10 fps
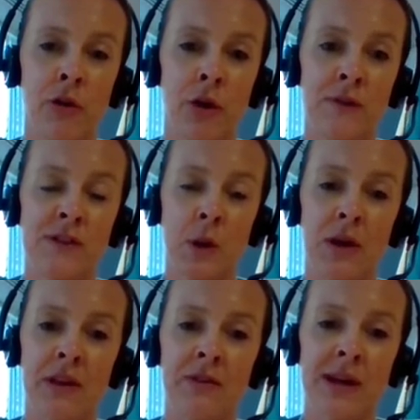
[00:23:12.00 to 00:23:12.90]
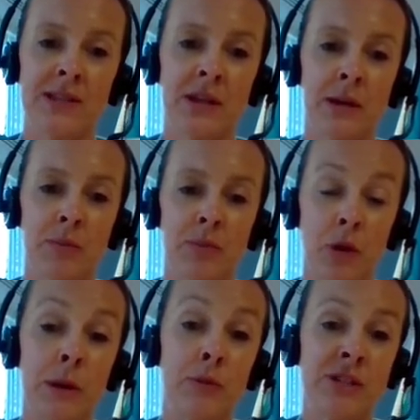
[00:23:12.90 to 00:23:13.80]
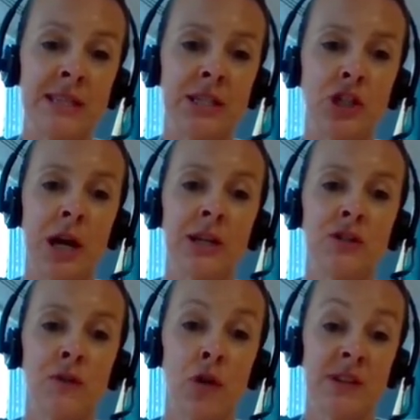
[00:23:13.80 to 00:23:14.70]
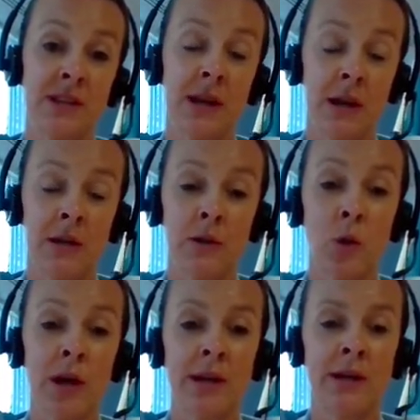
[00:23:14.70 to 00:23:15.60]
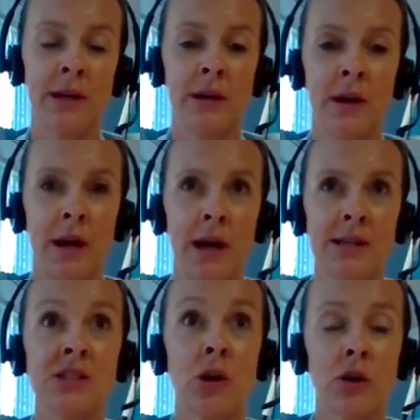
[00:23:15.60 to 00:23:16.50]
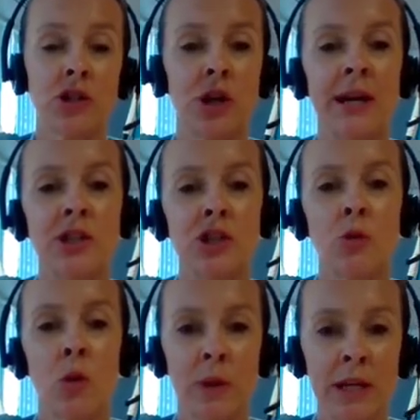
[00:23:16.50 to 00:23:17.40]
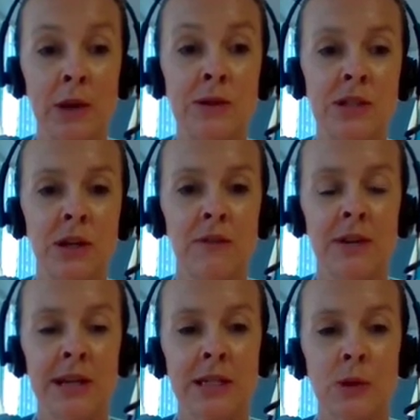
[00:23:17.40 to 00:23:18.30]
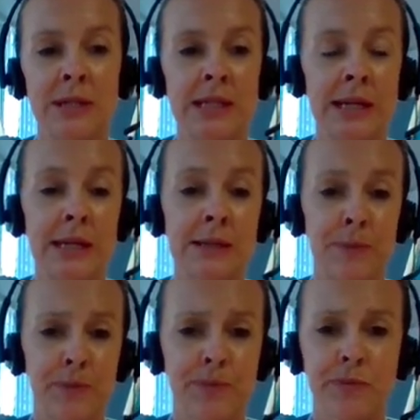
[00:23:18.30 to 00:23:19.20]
thereof. So I think that's going to probably present a challenge for us and quite a stark change to what we're used to for the next 20 years.